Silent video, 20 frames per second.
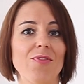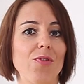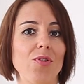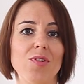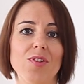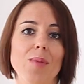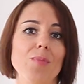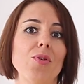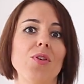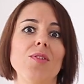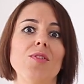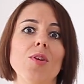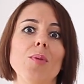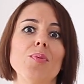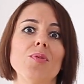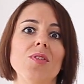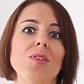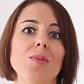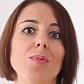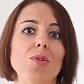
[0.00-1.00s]
for example, he
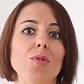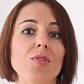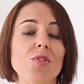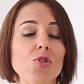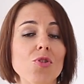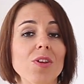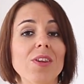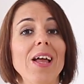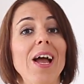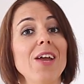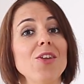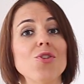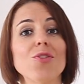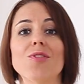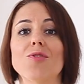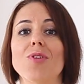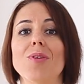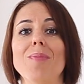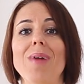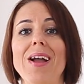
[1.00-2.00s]
stops in the middle of the street, I
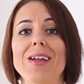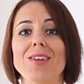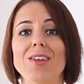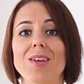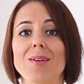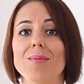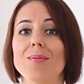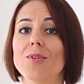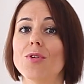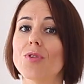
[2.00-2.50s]
just remind him,